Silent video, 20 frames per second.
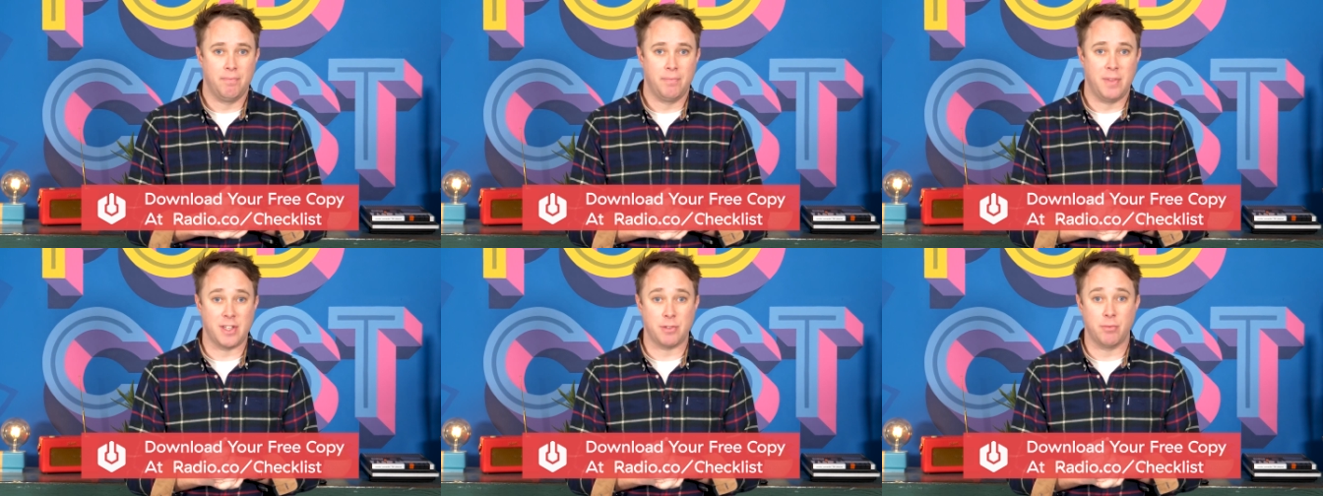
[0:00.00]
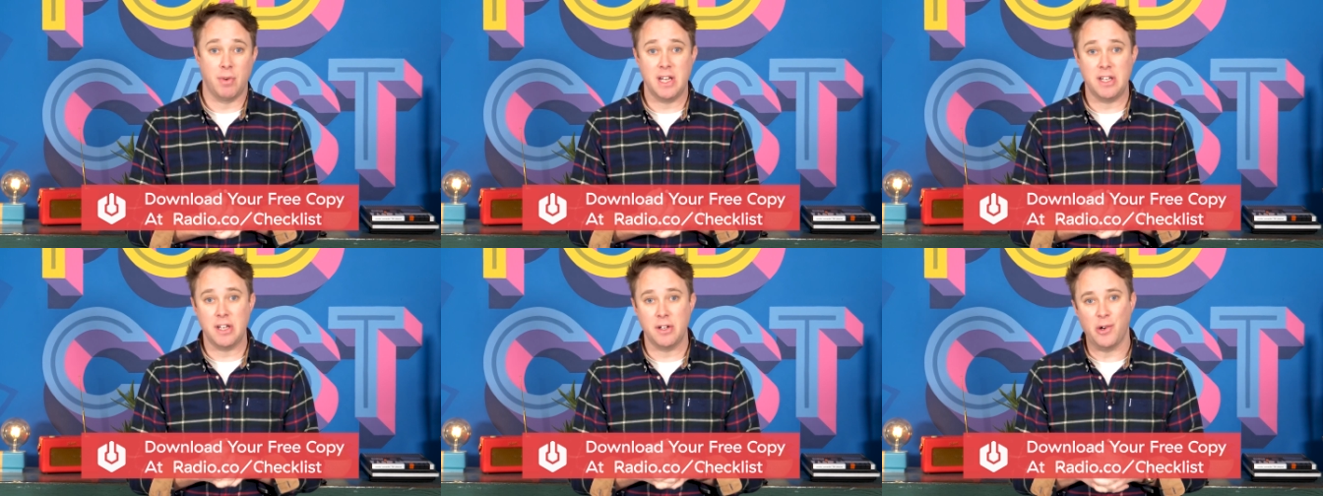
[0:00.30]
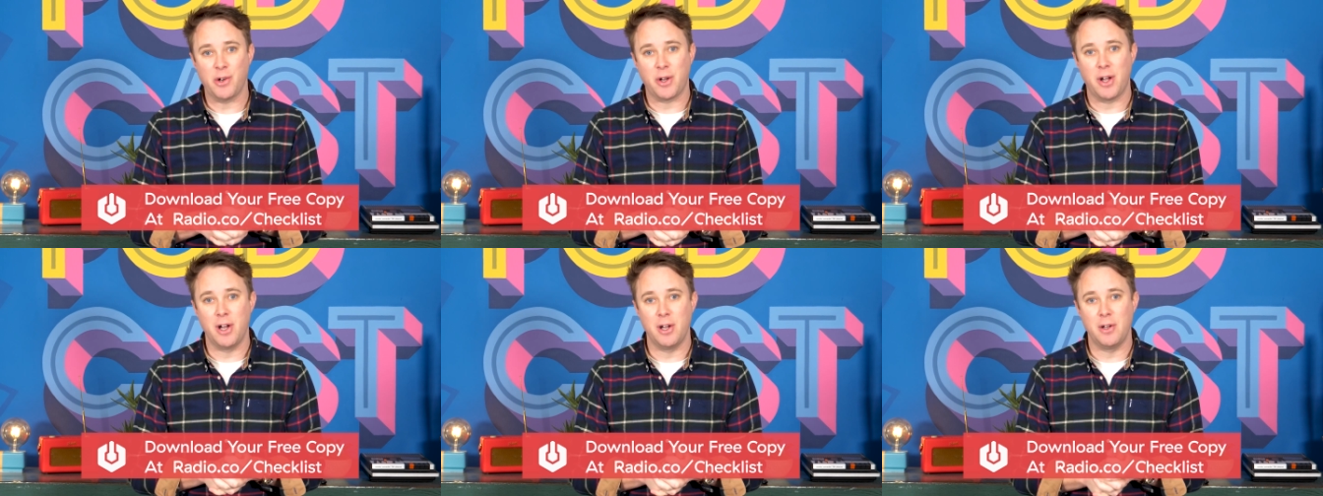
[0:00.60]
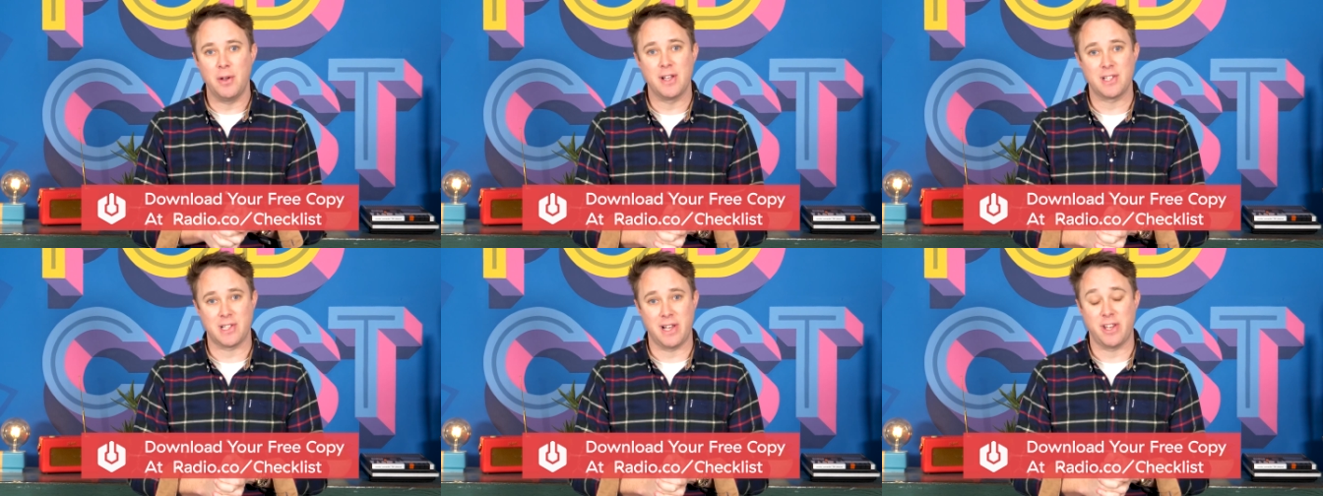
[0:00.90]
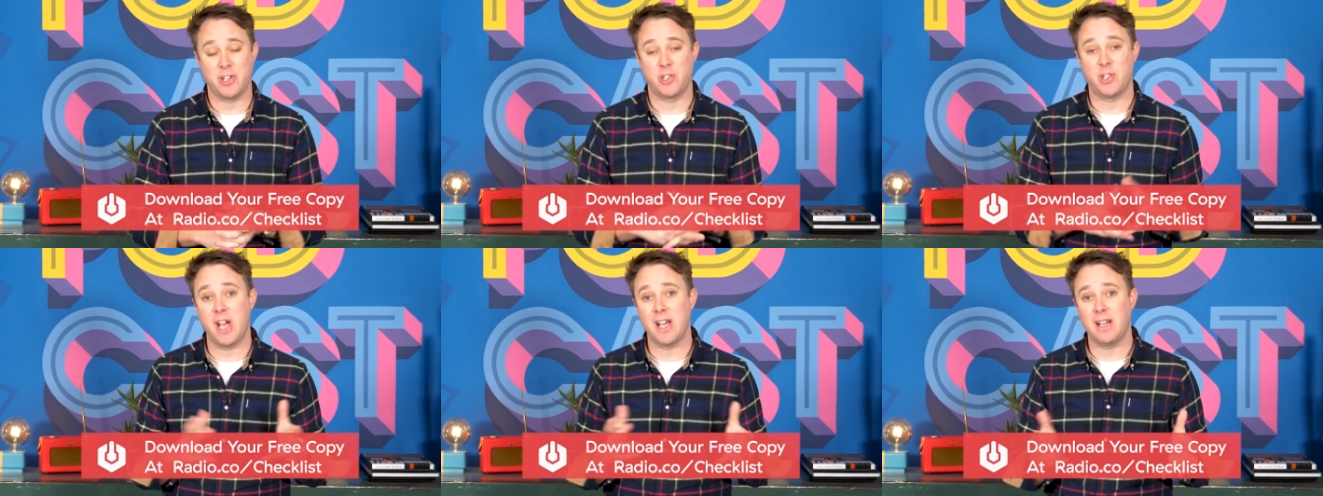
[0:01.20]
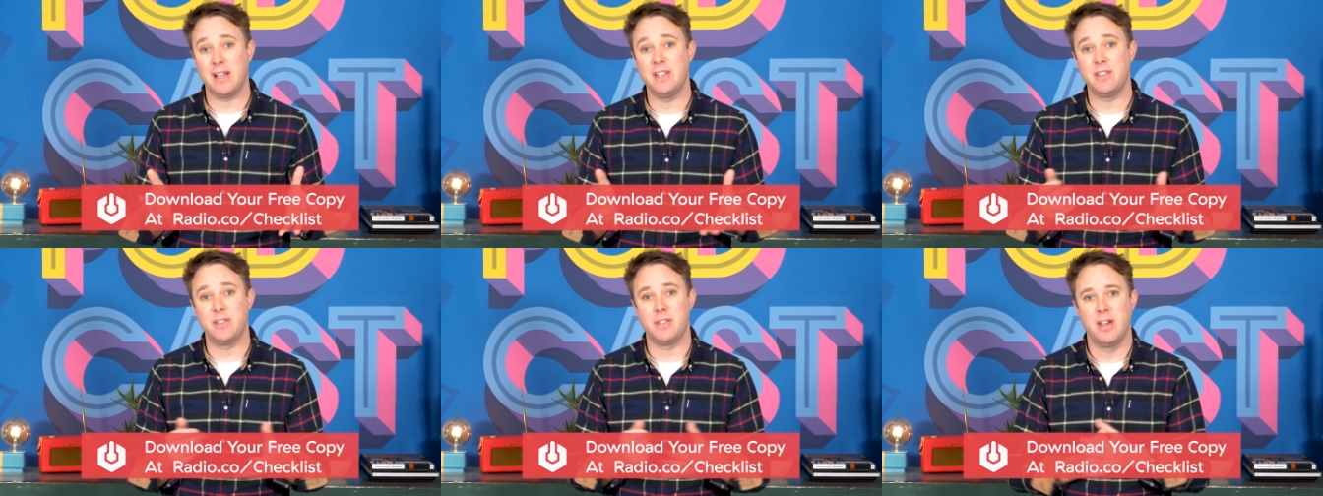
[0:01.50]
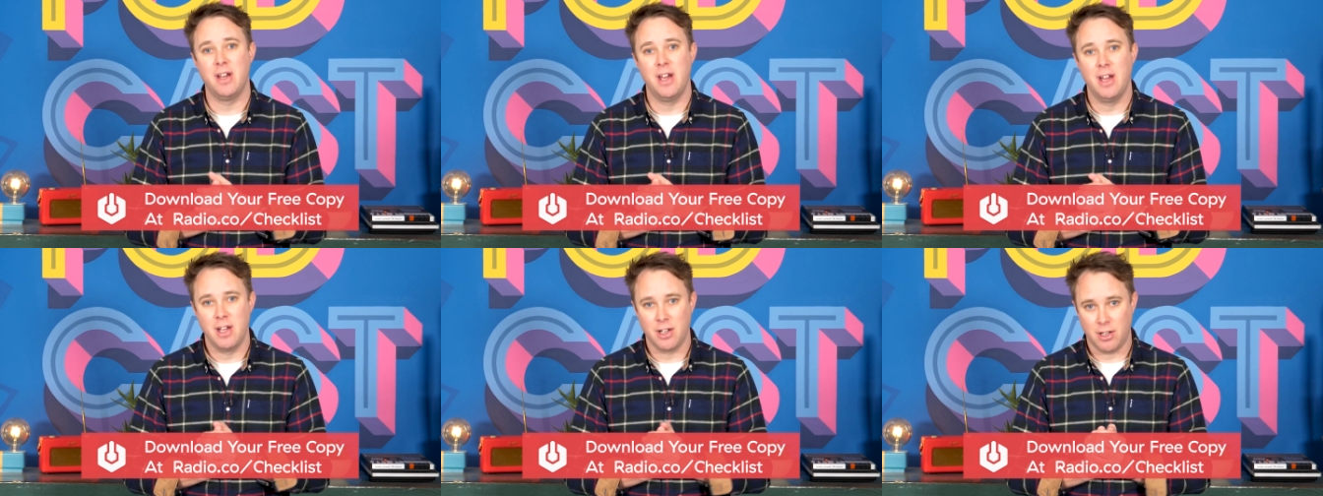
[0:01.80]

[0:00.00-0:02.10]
That's radio.co/checklist.